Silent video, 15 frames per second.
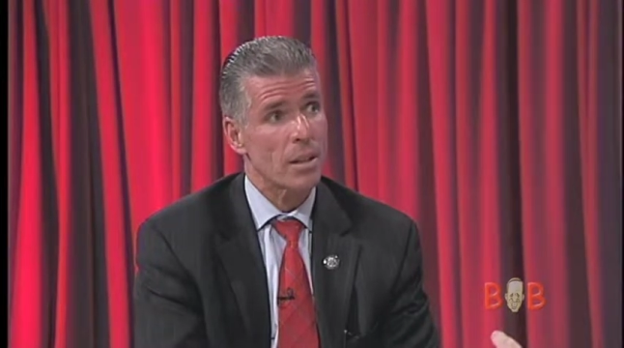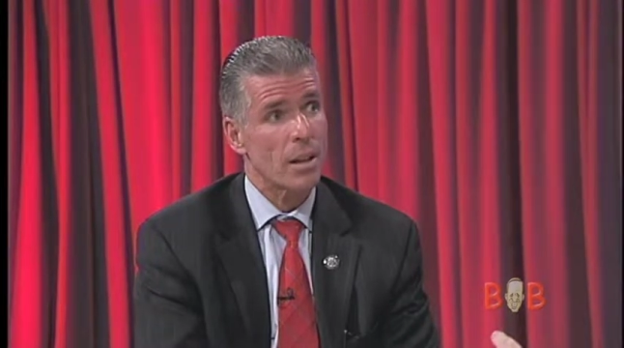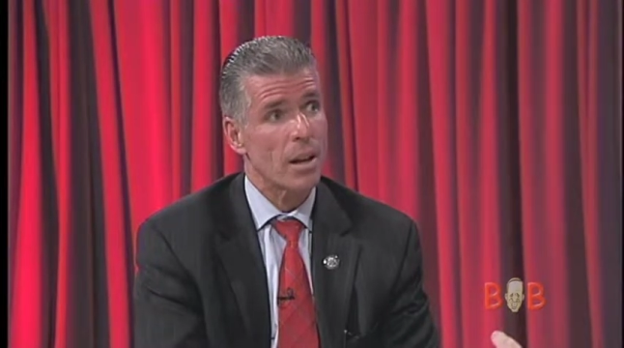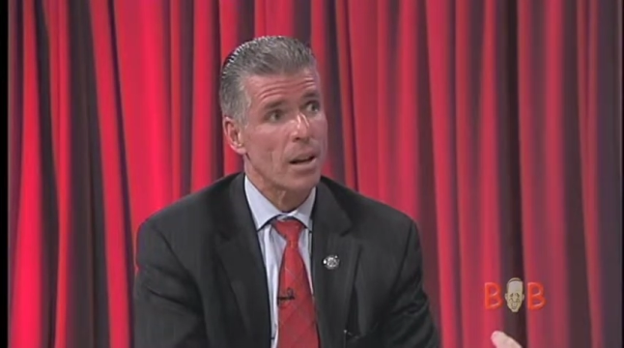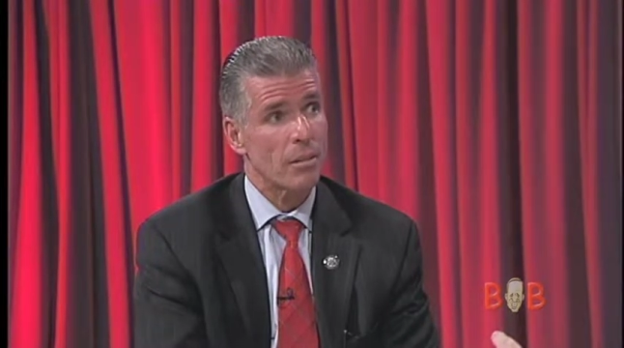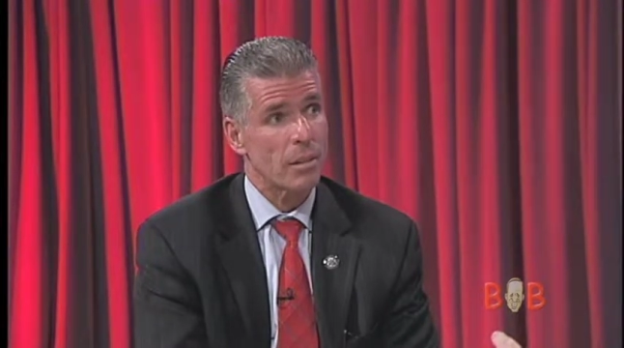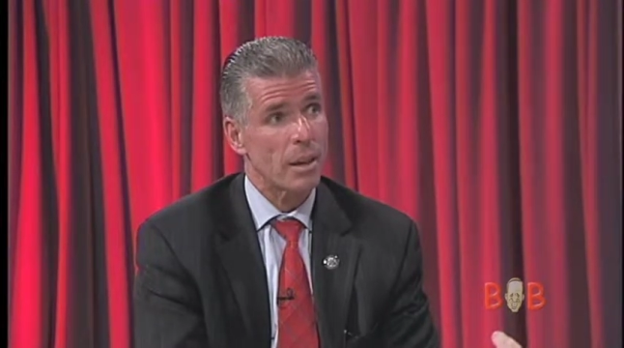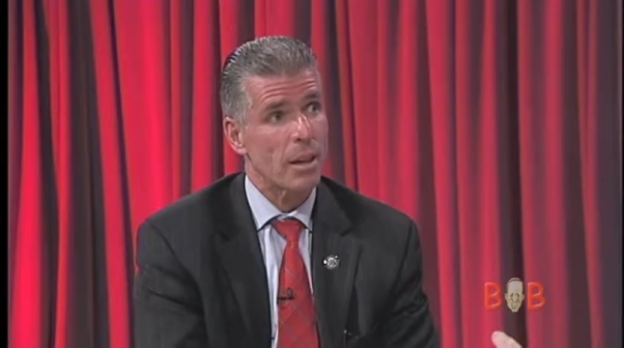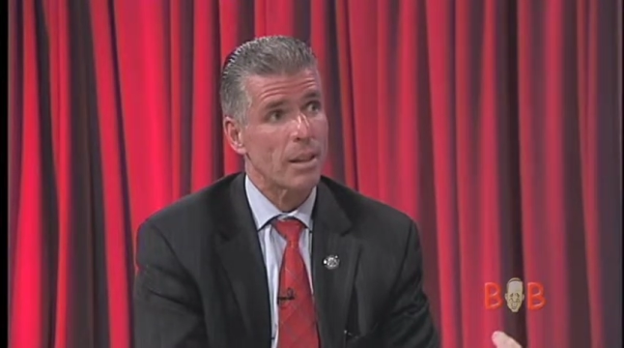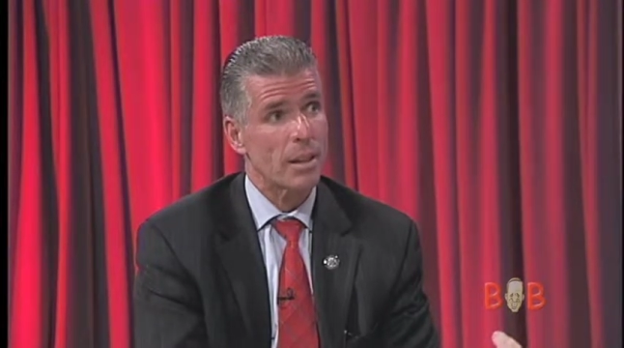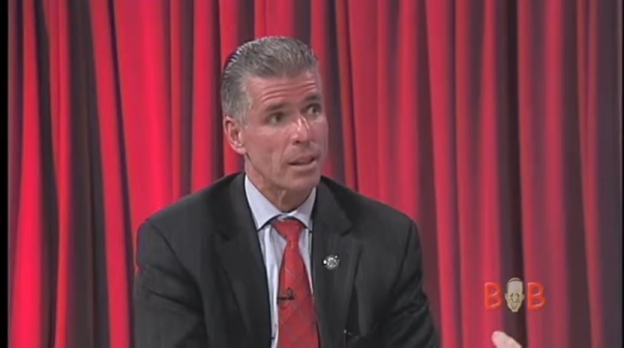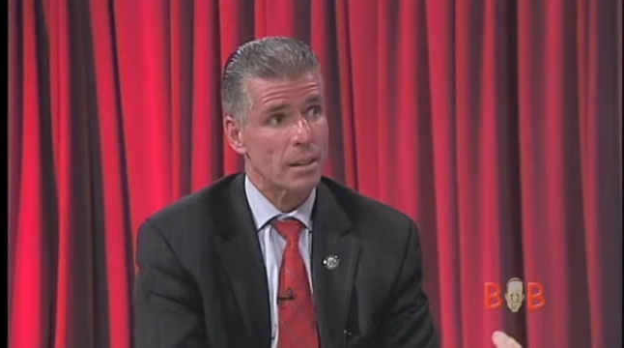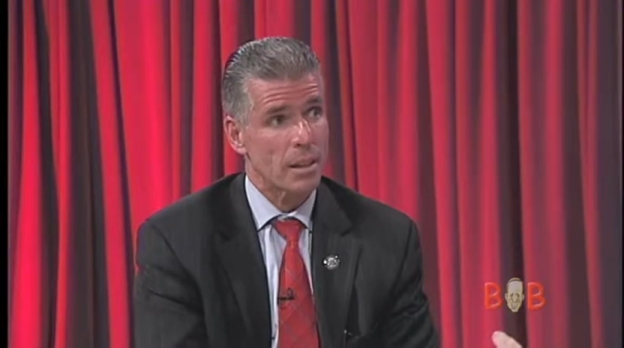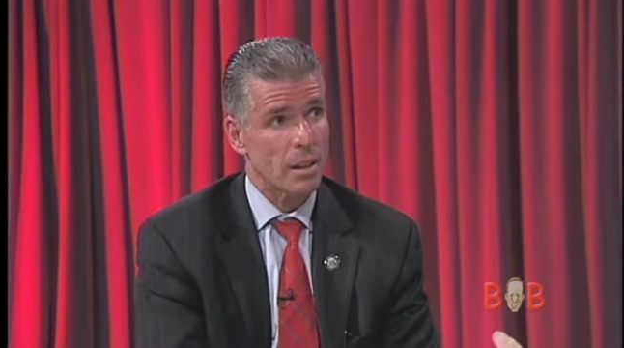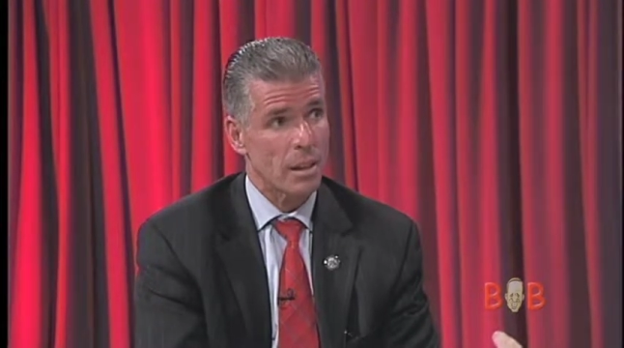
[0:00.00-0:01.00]

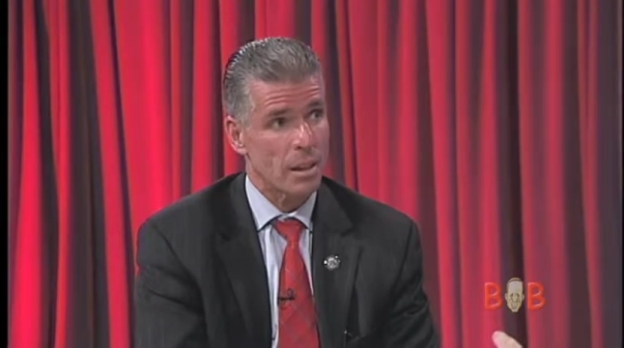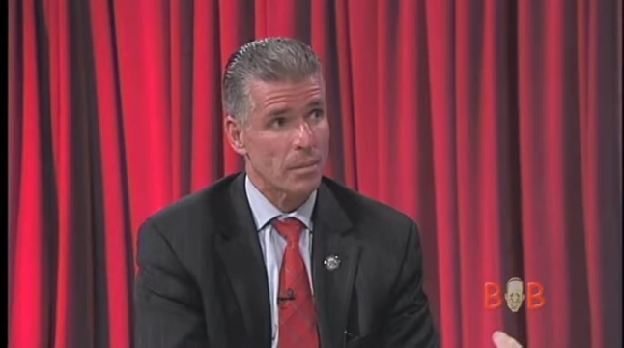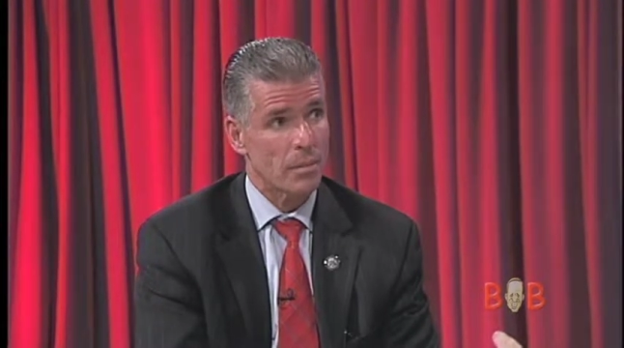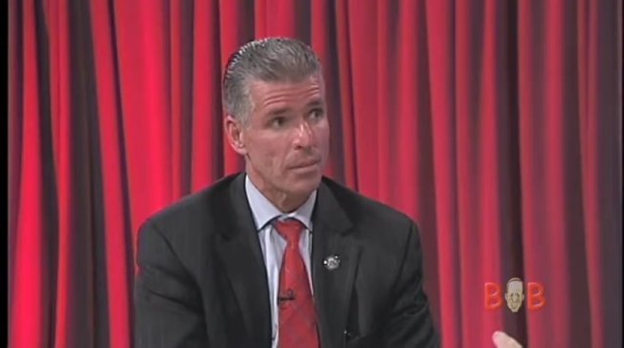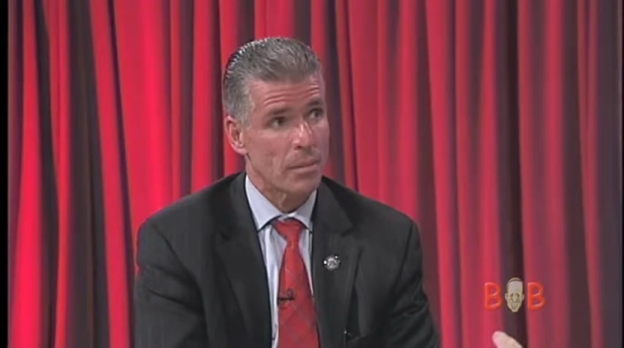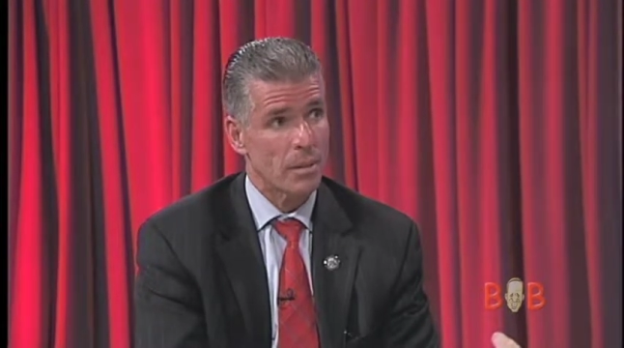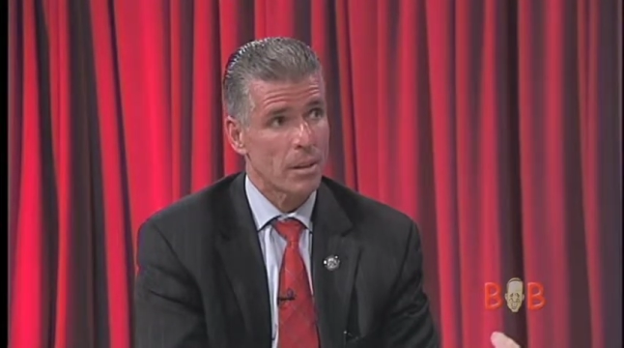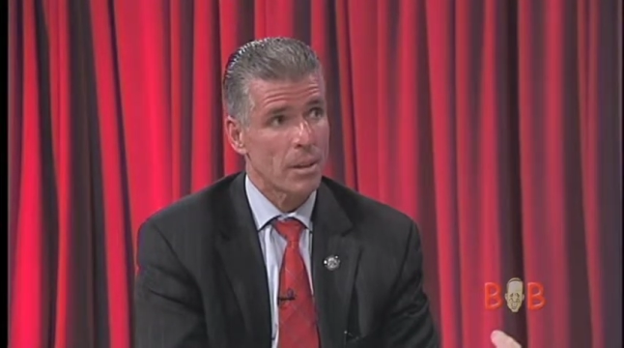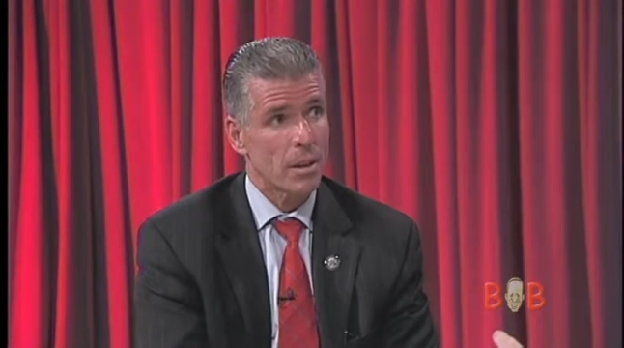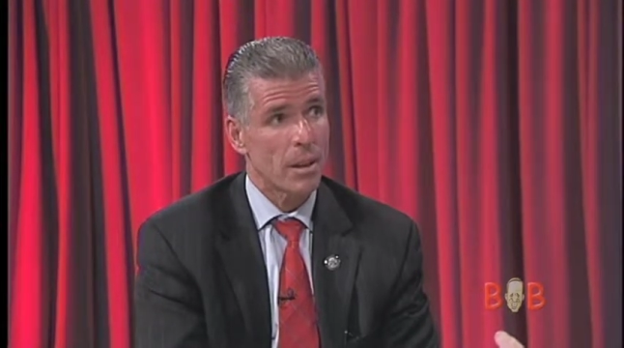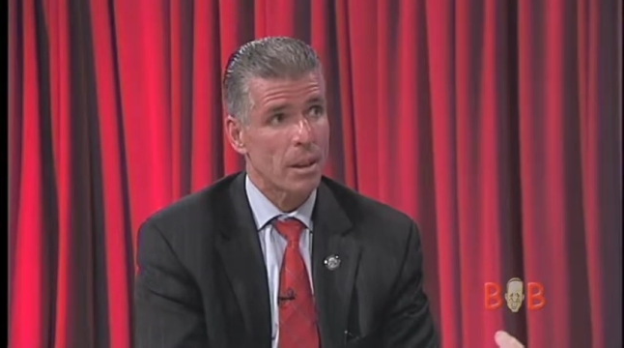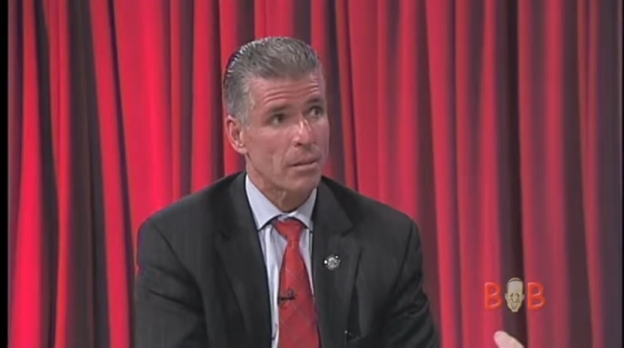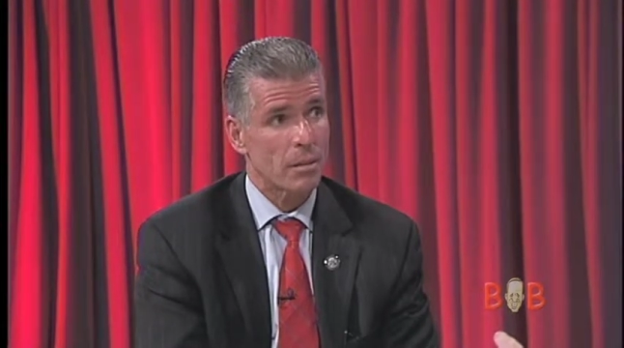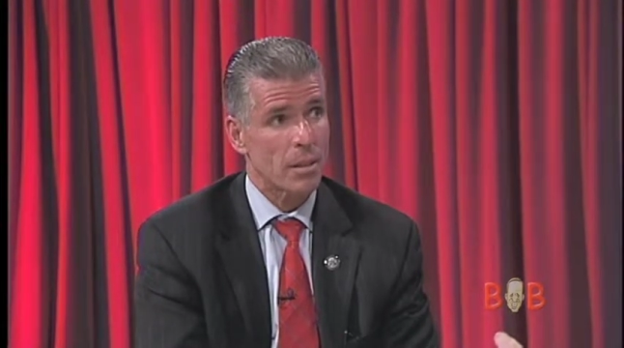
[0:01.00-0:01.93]
www.providenceri.com. It'll